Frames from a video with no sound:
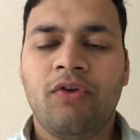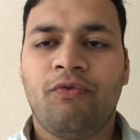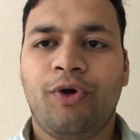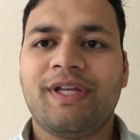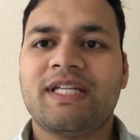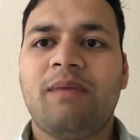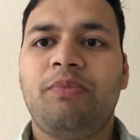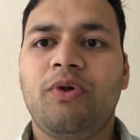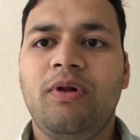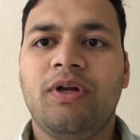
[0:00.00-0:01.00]
For
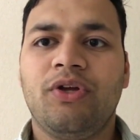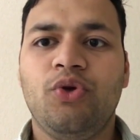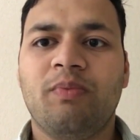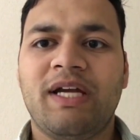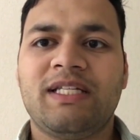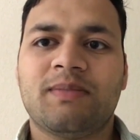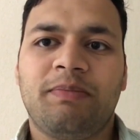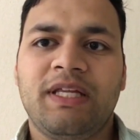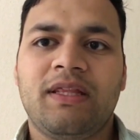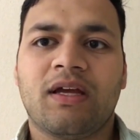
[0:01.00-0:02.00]
example, you might
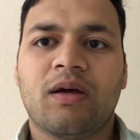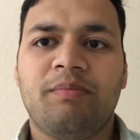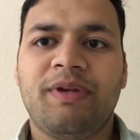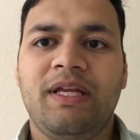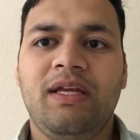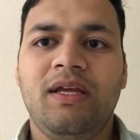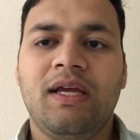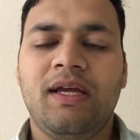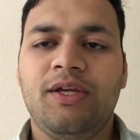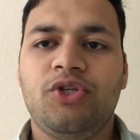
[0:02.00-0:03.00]
split the company
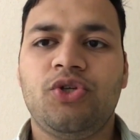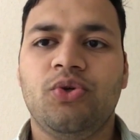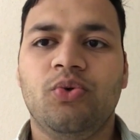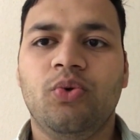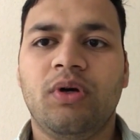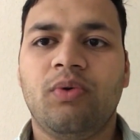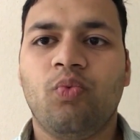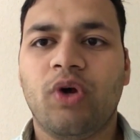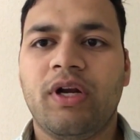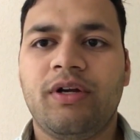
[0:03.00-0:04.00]
into
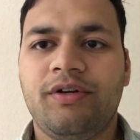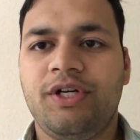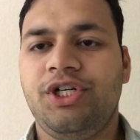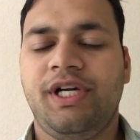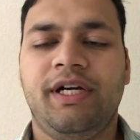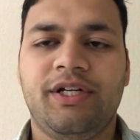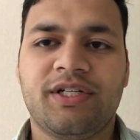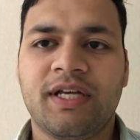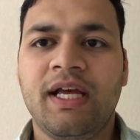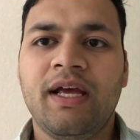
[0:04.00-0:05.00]
100
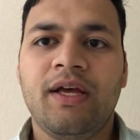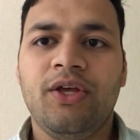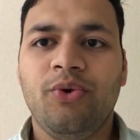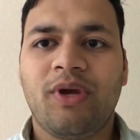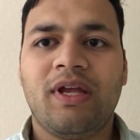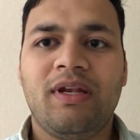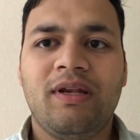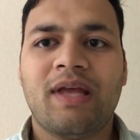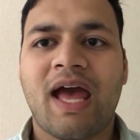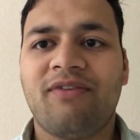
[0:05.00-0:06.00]
shares. You can
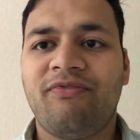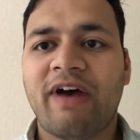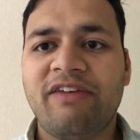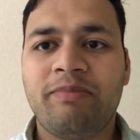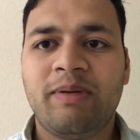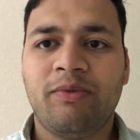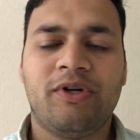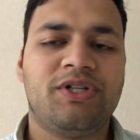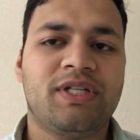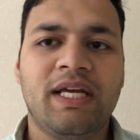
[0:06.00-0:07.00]
have five
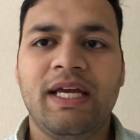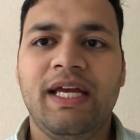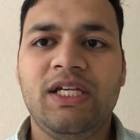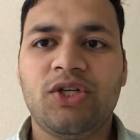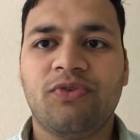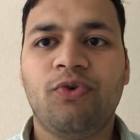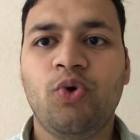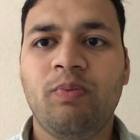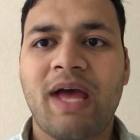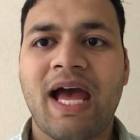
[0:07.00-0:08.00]
members, each of
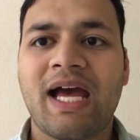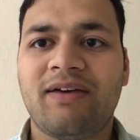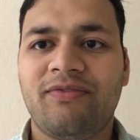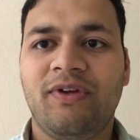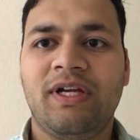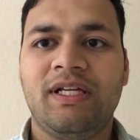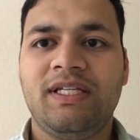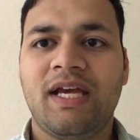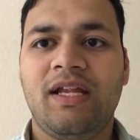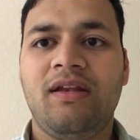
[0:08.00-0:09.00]
whom have
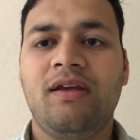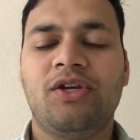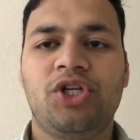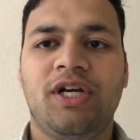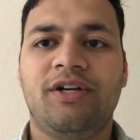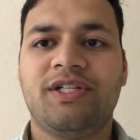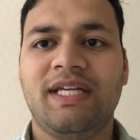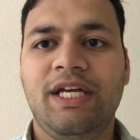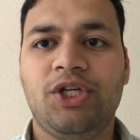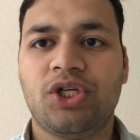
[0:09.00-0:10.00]
10 shares
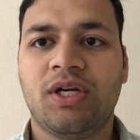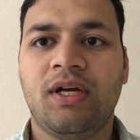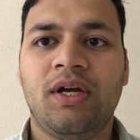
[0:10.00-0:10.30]
each.